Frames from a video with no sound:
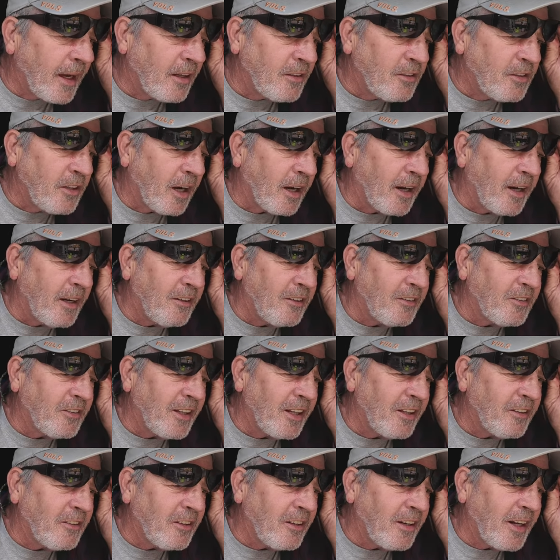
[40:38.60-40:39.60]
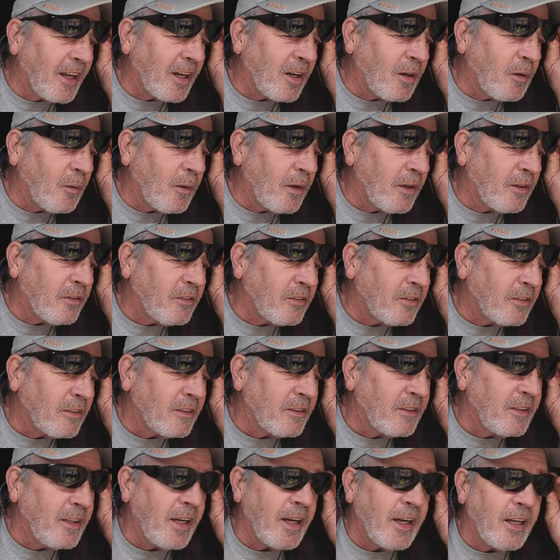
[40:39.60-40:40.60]
Yeah, Johnny, just answered that
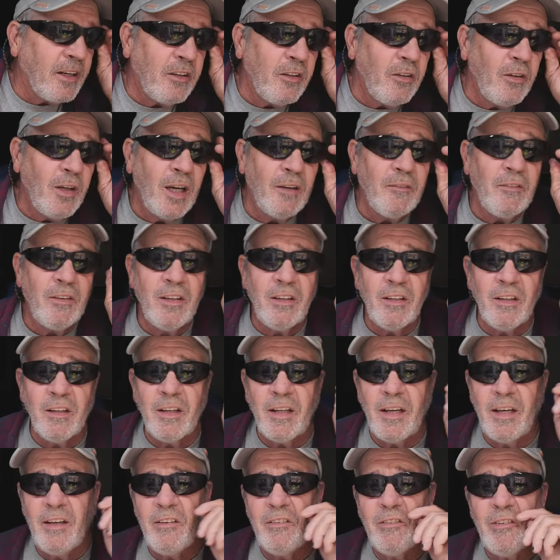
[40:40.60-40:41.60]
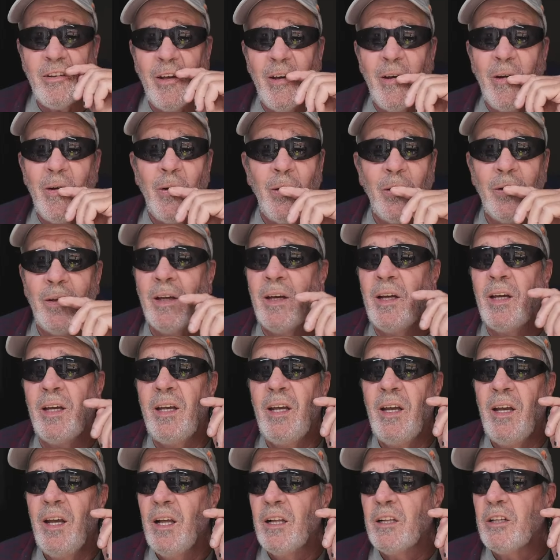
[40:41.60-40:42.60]
question. Yeah, I do have a delay set,
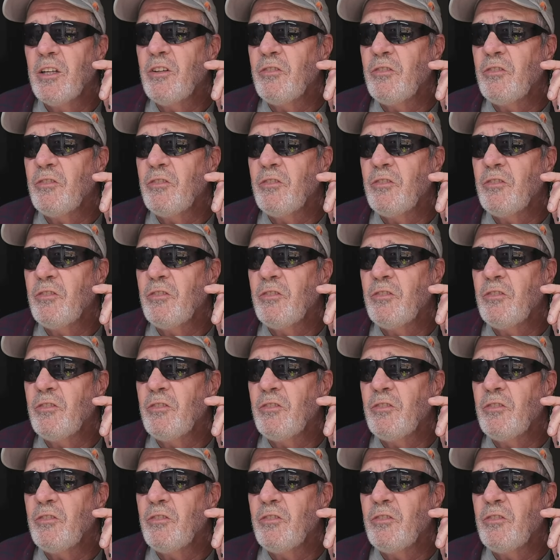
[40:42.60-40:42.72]
okay?